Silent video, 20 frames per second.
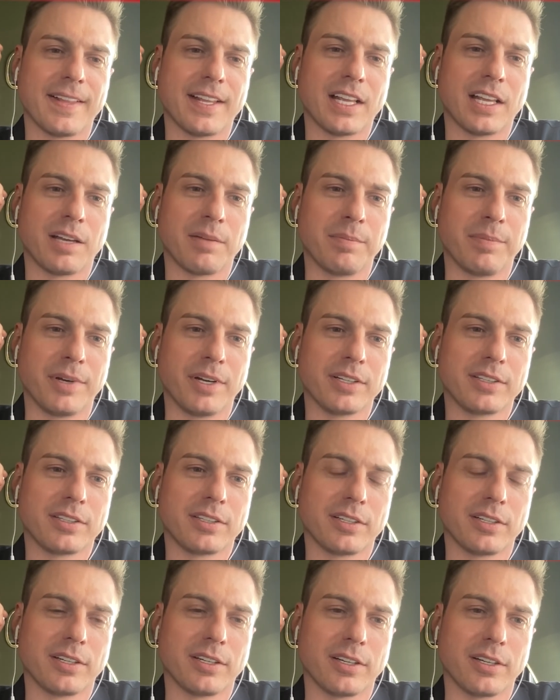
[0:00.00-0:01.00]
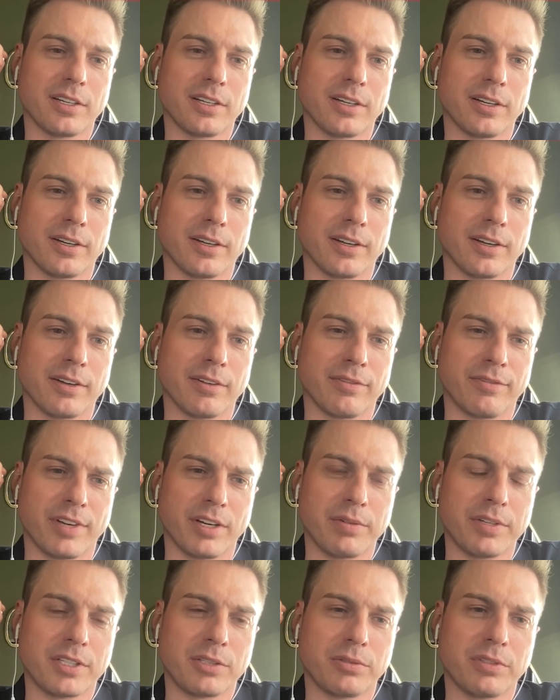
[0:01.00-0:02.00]
But
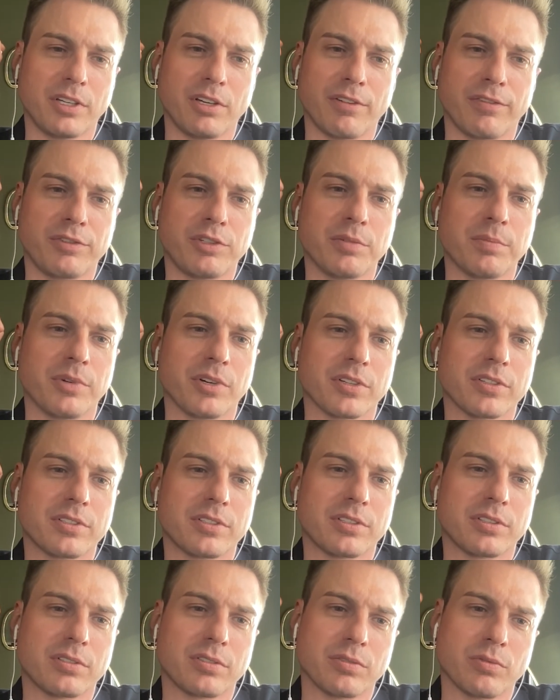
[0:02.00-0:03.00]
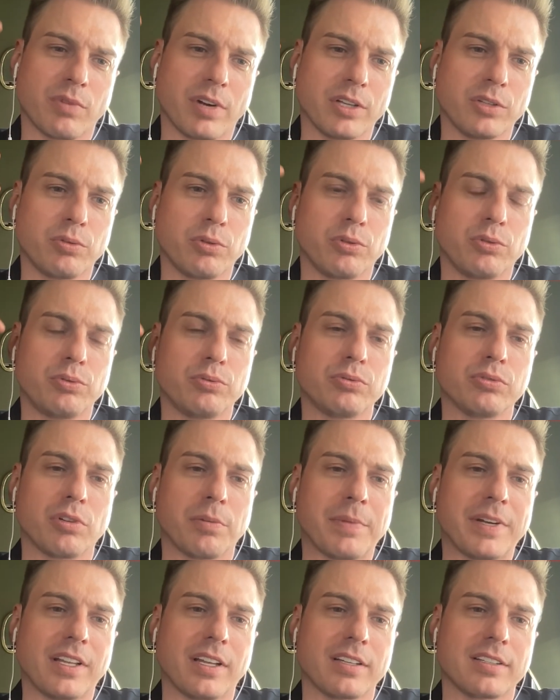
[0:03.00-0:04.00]
very soon, in a few months, 1 to 2
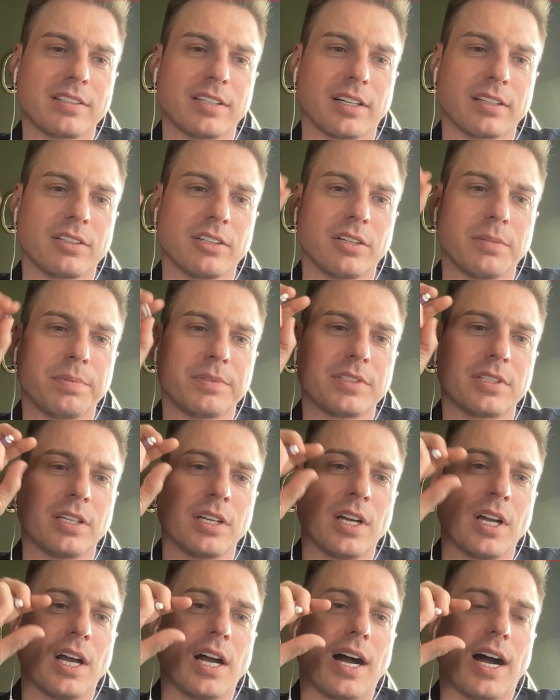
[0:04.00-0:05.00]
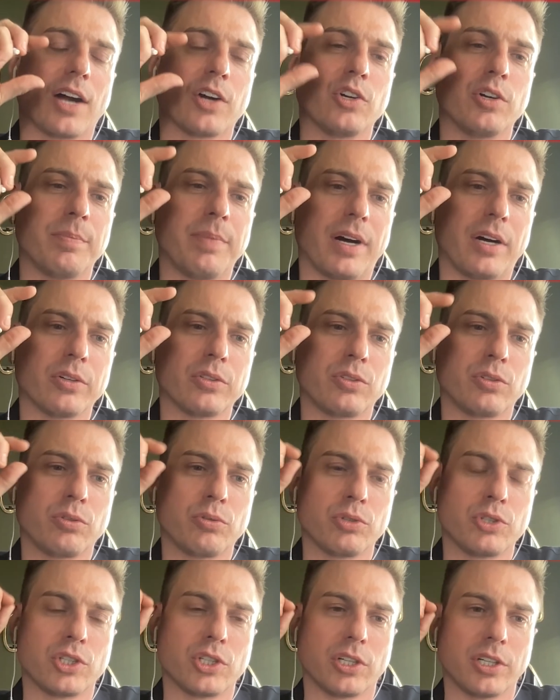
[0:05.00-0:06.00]
Romanian startups are about
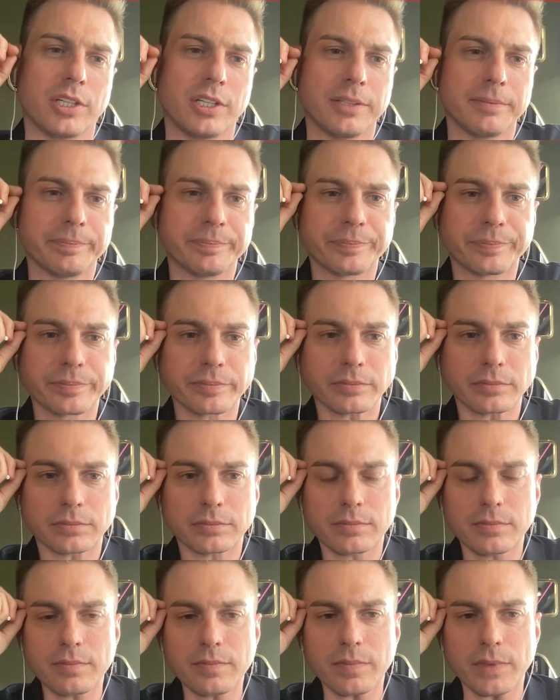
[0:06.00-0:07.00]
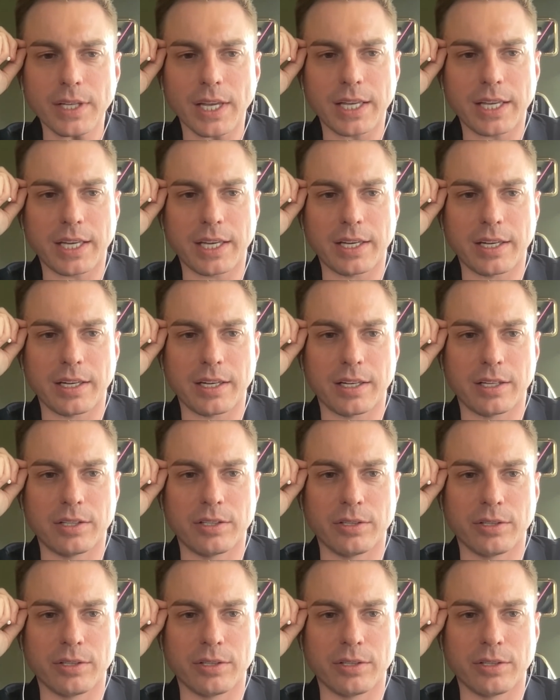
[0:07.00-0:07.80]
to join the